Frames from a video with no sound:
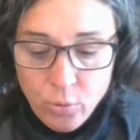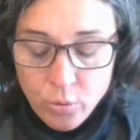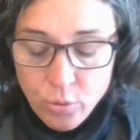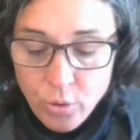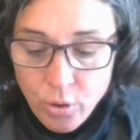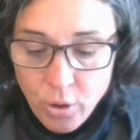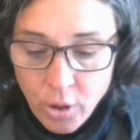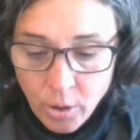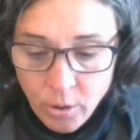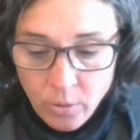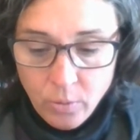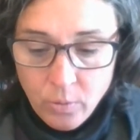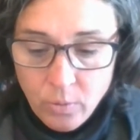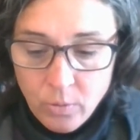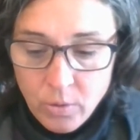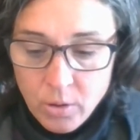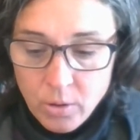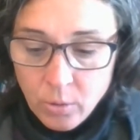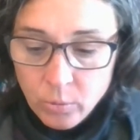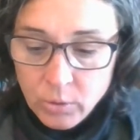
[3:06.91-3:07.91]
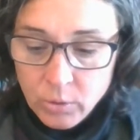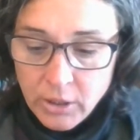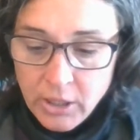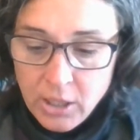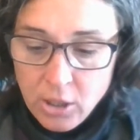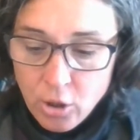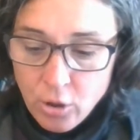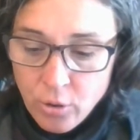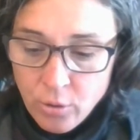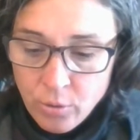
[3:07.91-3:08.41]
"No, only
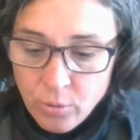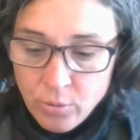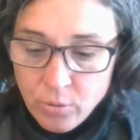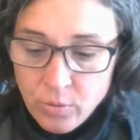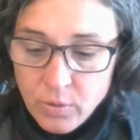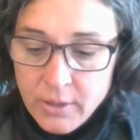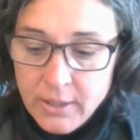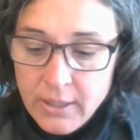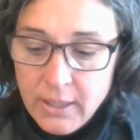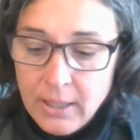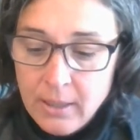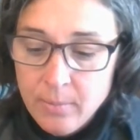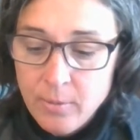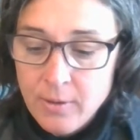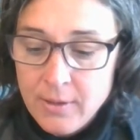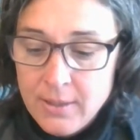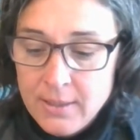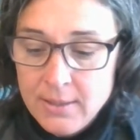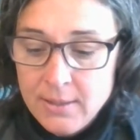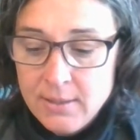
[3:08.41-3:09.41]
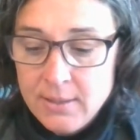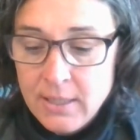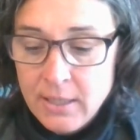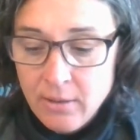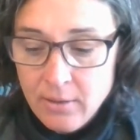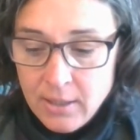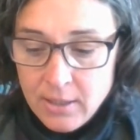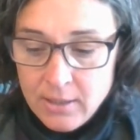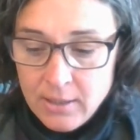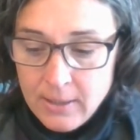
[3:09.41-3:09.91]
you." Anne-Marie
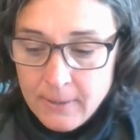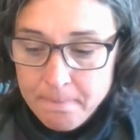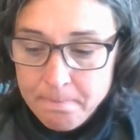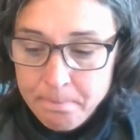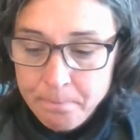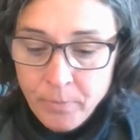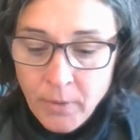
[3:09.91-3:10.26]
stared at him.